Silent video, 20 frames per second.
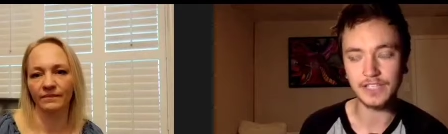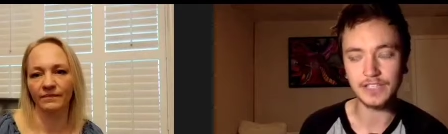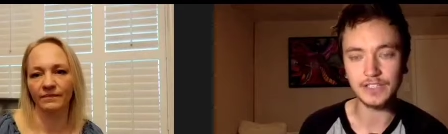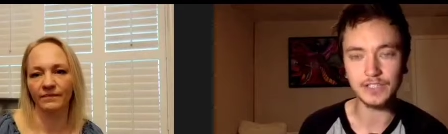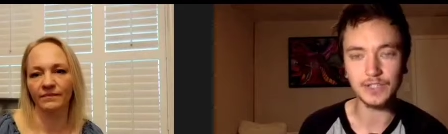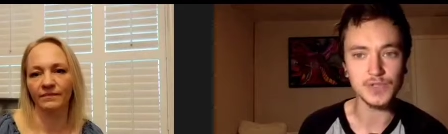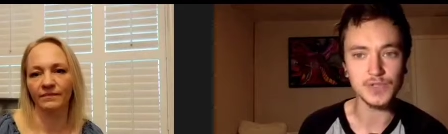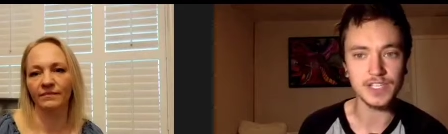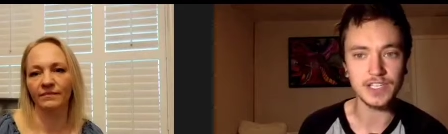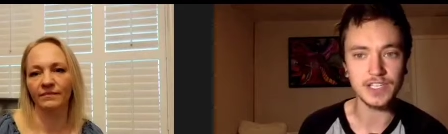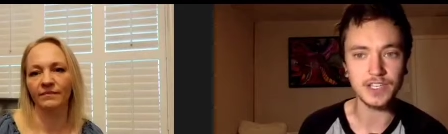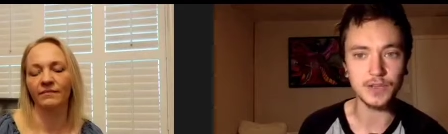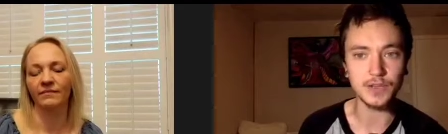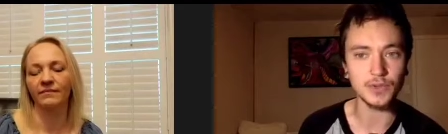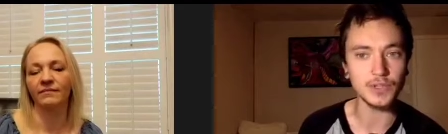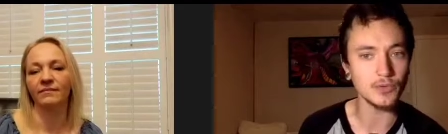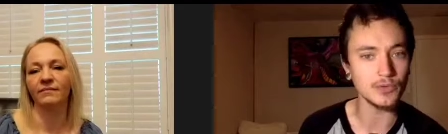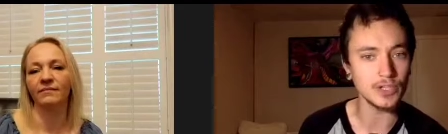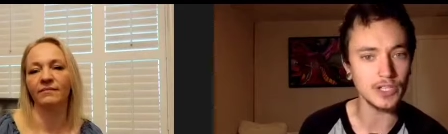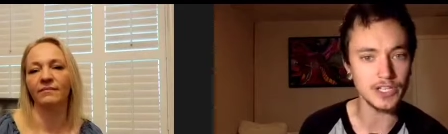Speaker 1: like losing the
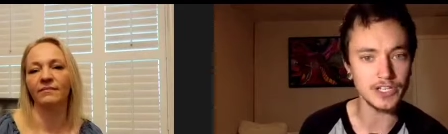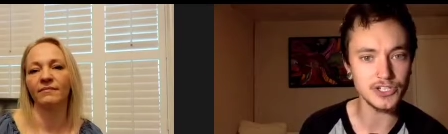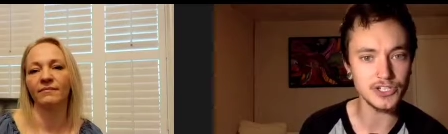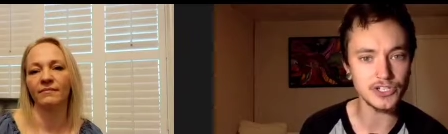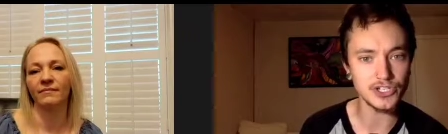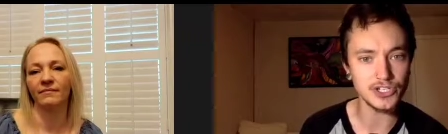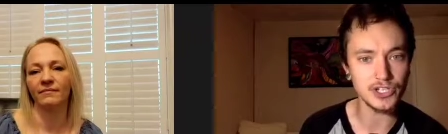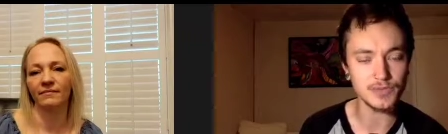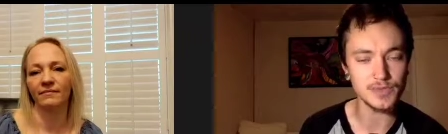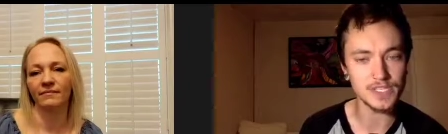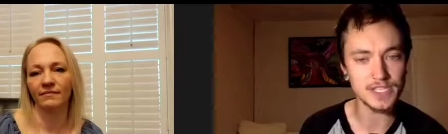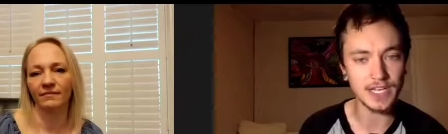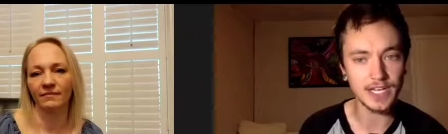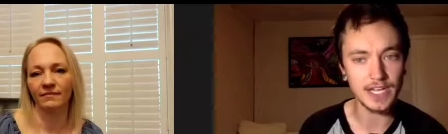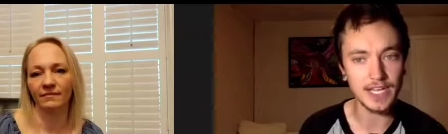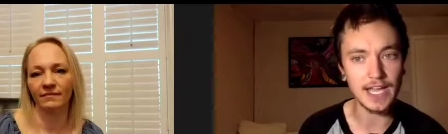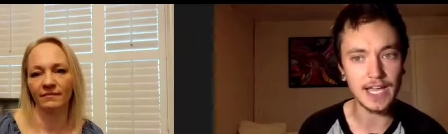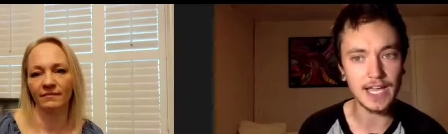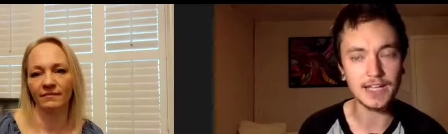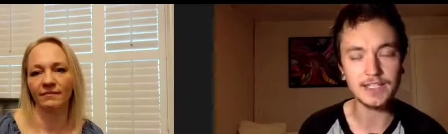only relationships that
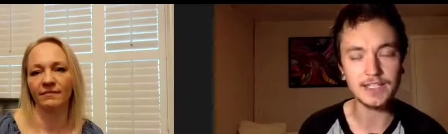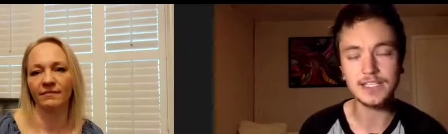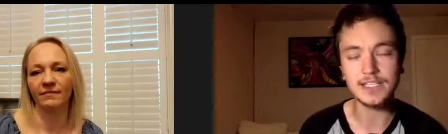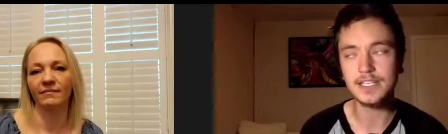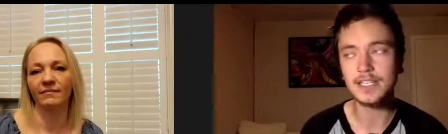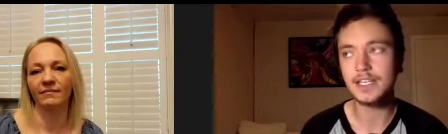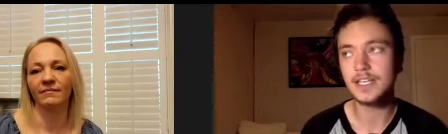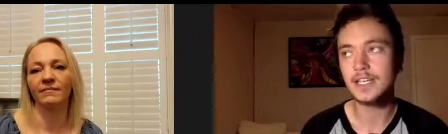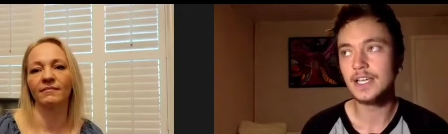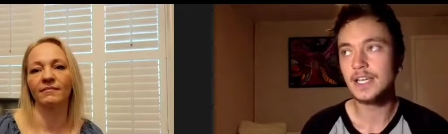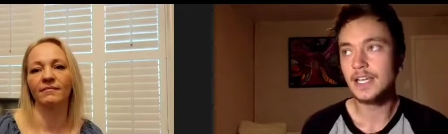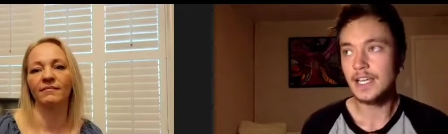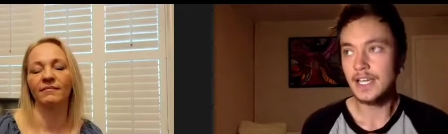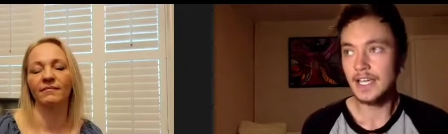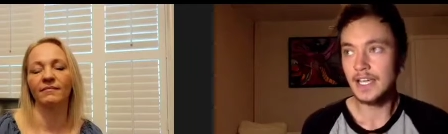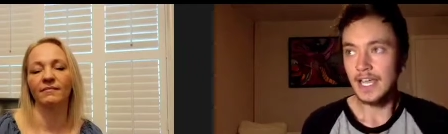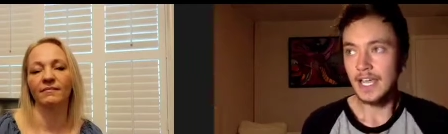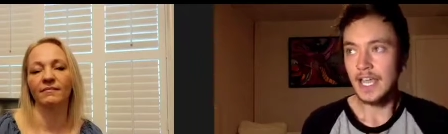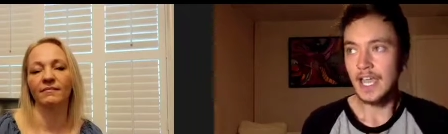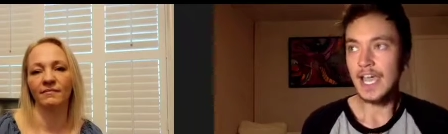I had.
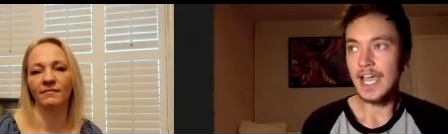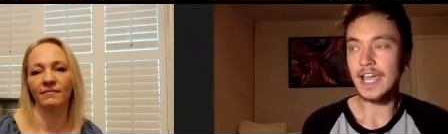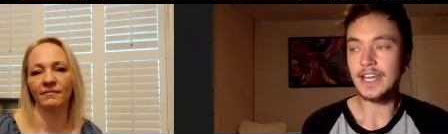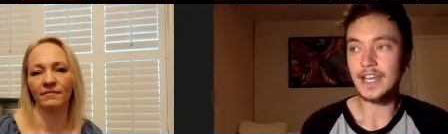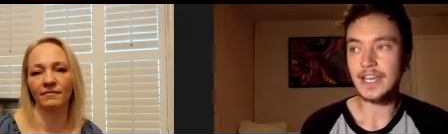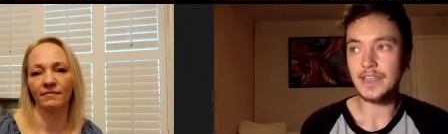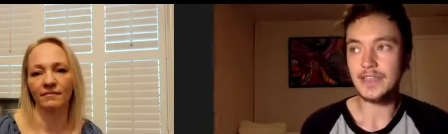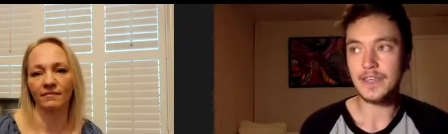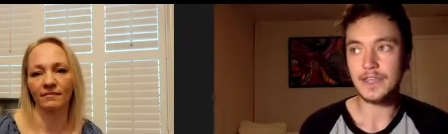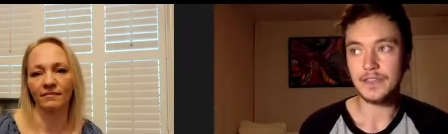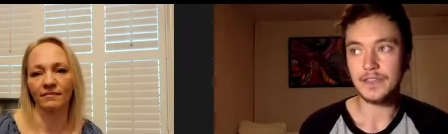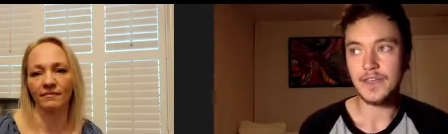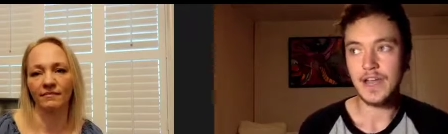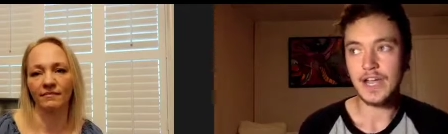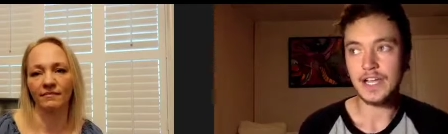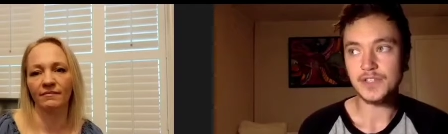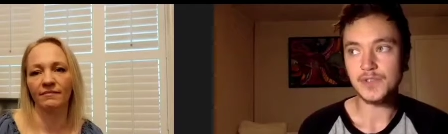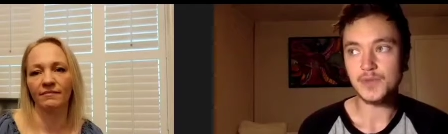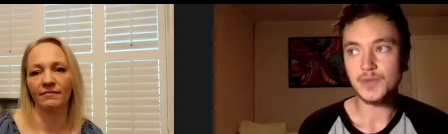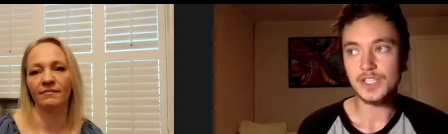And I think
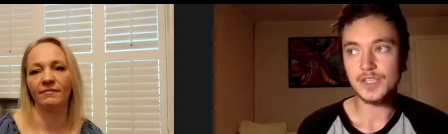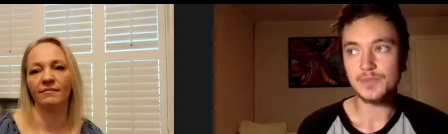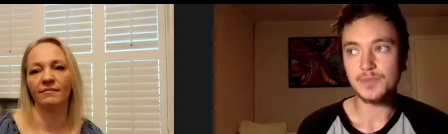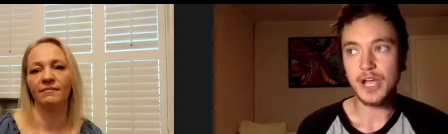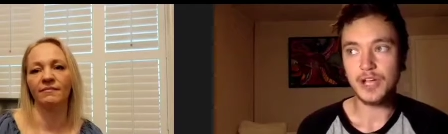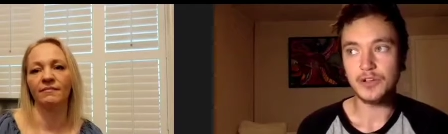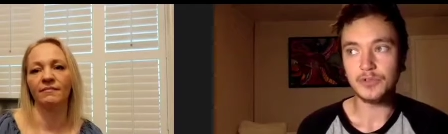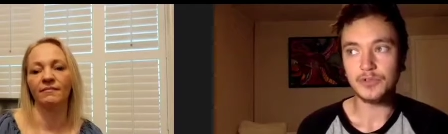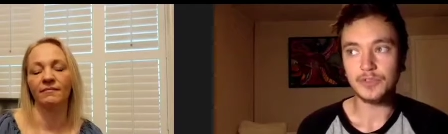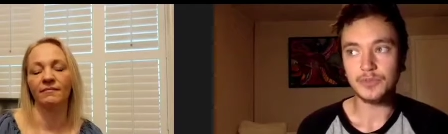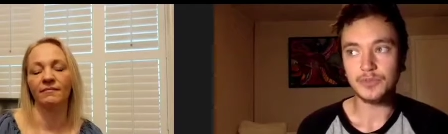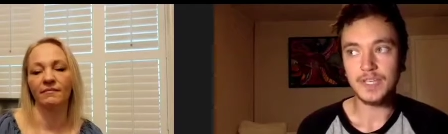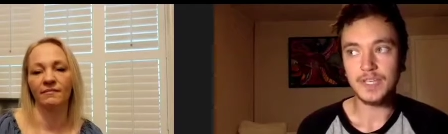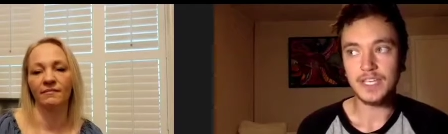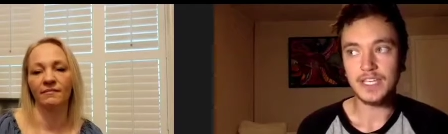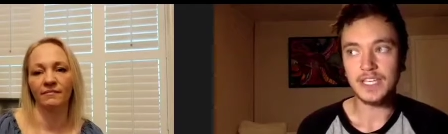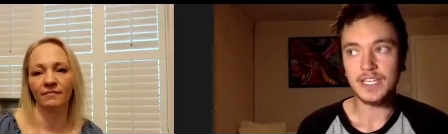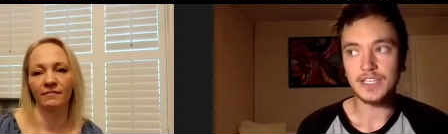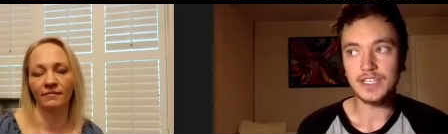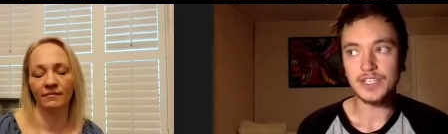that's what spiraled
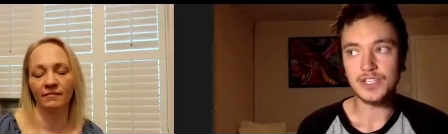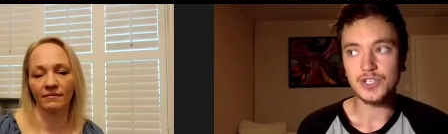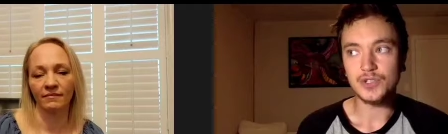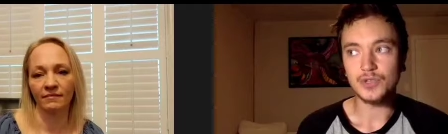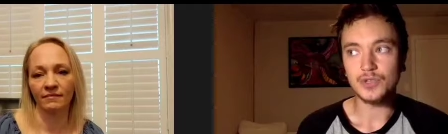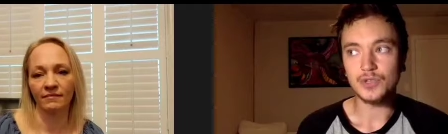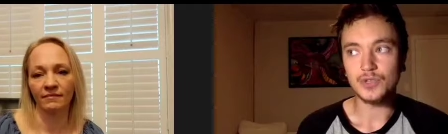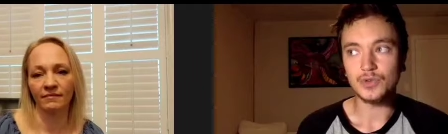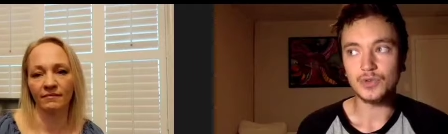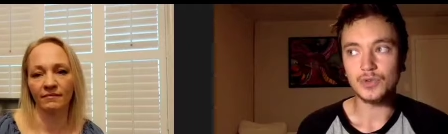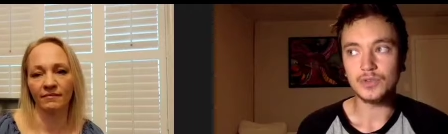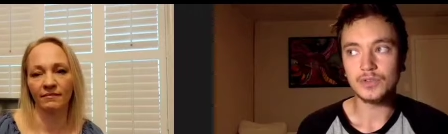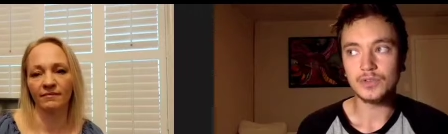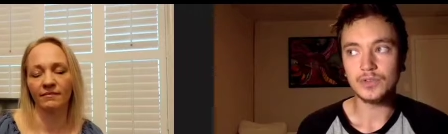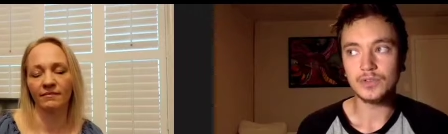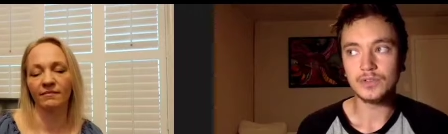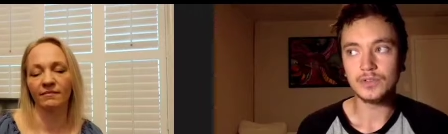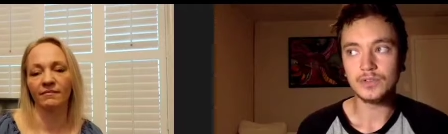me into